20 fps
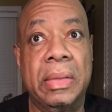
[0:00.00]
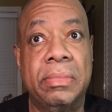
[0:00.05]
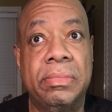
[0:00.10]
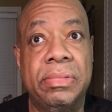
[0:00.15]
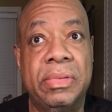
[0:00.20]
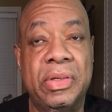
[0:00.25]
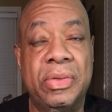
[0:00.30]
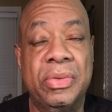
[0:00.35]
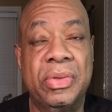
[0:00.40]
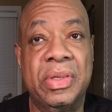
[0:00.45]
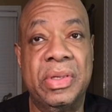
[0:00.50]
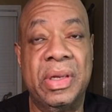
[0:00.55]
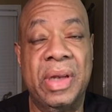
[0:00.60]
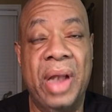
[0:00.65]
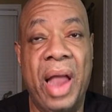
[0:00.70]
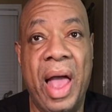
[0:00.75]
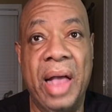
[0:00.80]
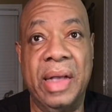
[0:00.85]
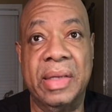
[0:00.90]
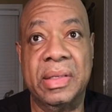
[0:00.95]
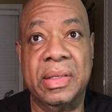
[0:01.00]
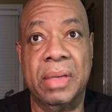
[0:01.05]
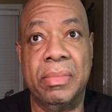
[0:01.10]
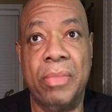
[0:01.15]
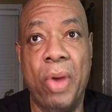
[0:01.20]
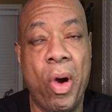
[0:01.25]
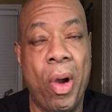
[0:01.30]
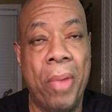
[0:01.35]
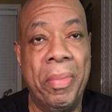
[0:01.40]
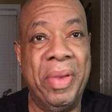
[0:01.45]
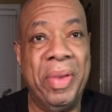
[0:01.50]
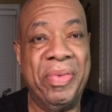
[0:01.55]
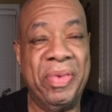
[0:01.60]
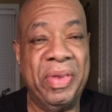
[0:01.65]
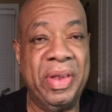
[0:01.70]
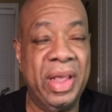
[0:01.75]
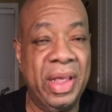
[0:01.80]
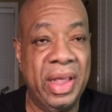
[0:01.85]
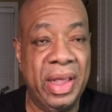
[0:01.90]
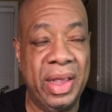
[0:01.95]
She was in like some army
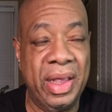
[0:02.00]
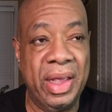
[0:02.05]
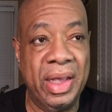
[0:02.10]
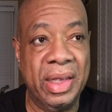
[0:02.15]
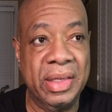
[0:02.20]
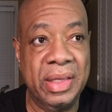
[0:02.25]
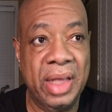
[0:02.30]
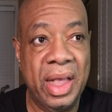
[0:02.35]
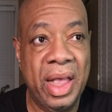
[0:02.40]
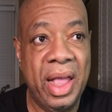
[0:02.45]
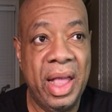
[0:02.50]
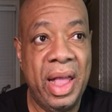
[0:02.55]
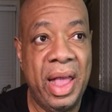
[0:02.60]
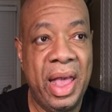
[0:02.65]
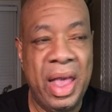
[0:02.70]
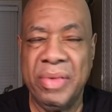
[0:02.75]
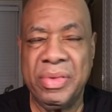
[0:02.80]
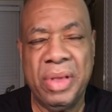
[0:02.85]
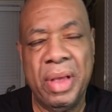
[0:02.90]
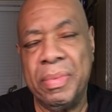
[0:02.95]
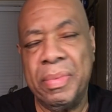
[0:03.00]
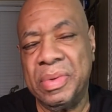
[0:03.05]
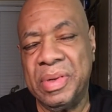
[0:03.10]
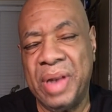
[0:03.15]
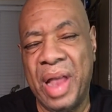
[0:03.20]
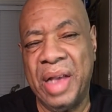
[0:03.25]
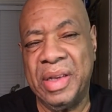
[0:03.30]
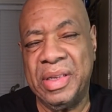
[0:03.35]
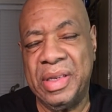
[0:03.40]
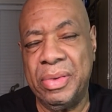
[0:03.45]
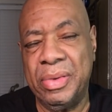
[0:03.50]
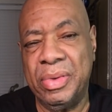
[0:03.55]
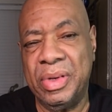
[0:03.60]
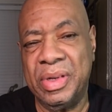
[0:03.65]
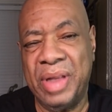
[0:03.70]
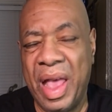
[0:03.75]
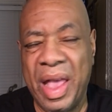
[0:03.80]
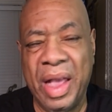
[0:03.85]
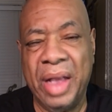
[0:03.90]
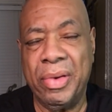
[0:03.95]
fatigues. It was almost like she was
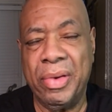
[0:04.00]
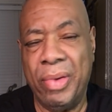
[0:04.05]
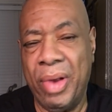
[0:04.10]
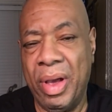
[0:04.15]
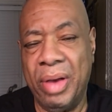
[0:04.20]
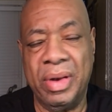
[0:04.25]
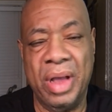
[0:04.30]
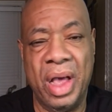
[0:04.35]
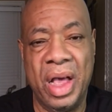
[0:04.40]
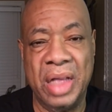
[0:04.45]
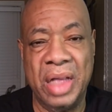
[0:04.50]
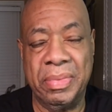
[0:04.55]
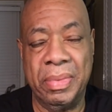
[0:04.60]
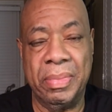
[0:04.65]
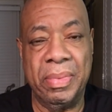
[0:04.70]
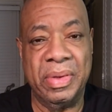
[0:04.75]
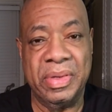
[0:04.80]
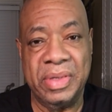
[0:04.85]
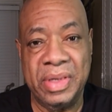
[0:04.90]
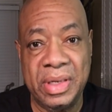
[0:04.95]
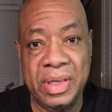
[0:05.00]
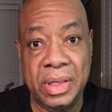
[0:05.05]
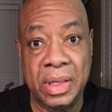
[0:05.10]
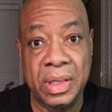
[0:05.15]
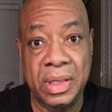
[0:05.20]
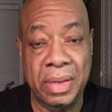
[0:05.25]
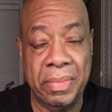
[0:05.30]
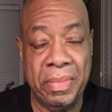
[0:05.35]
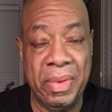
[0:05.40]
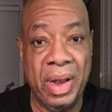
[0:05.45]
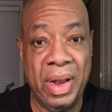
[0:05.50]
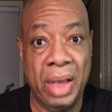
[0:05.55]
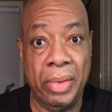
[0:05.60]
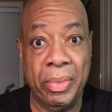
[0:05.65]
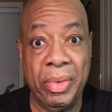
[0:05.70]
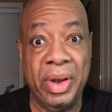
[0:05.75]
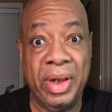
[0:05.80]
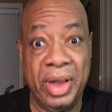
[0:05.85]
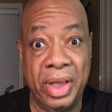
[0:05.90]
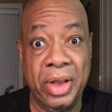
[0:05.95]
just hanging around the hospital, but she looked at me like,
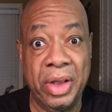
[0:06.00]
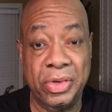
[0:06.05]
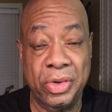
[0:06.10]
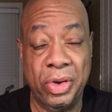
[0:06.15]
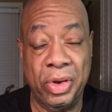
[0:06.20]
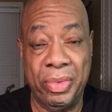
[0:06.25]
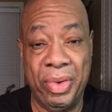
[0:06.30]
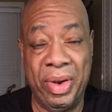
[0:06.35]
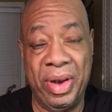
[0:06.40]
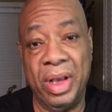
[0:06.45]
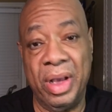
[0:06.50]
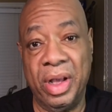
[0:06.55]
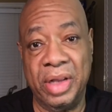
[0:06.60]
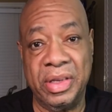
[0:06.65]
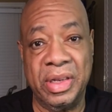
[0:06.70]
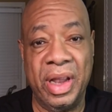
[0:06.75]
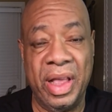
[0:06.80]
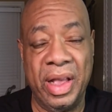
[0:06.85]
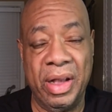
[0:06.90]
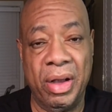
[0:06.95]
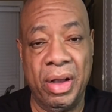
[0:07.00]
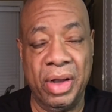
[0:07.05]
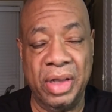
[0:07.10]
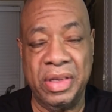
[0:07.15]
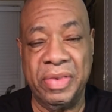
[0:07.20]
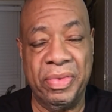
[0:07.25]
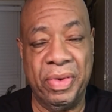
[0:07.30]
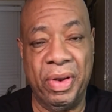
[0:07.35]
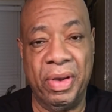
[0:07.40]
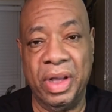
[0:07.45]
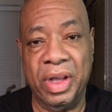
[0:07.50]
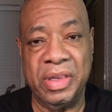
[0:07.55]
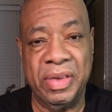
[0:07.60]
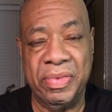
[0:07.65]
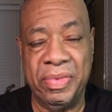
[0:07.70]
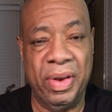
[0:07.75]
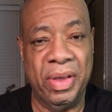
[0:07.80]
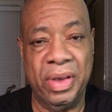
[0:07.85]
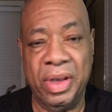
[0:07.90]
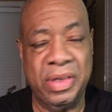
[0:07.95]
we need to take your surgery right now, cut your leg off, cut your foot off, cut your
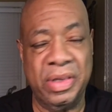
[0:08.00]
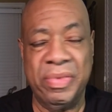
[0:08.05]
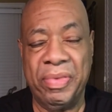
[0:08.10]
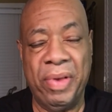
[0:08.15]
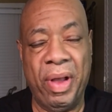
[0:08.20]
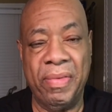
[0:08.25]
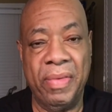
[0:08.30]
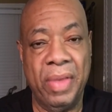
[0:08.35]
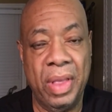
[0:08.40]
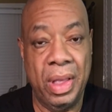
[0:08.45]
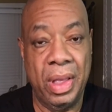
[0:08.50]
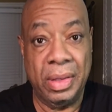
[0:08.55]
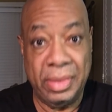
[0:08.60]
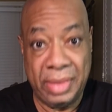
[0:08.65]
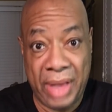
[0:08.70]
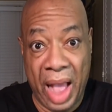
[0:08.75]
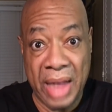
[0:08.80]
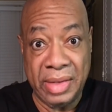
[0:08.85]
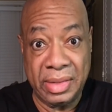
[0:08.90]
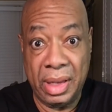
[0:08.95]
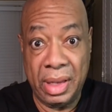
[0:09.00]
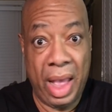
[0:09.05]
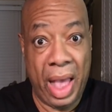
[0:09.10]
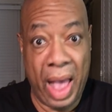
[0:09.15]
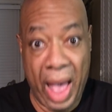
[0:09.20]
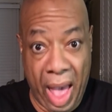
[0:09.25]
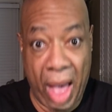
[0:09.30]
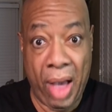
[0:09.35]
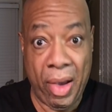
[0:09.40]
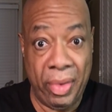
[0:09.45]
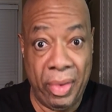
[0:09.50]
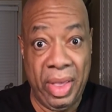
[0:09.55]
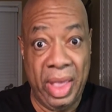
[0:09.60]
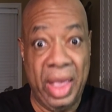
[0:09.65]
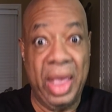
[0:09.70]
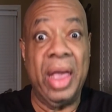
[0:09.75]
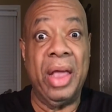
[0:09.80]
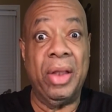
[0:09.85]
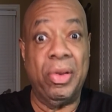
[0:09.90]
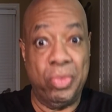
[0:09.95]
foot off, cut your foot off. That's how
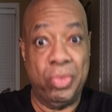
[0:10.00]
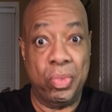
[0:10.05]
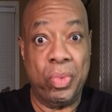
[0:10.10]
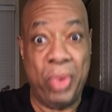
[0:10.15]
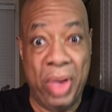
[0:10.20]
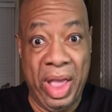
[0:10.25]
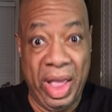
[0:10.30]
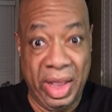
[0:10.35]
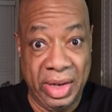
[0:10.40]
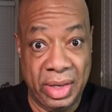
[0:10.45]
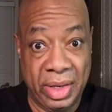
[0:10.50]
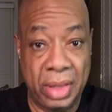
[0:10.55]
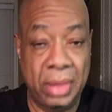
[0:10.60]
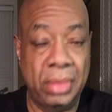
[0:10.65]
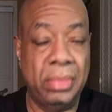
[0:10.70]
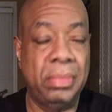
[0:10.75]
it went.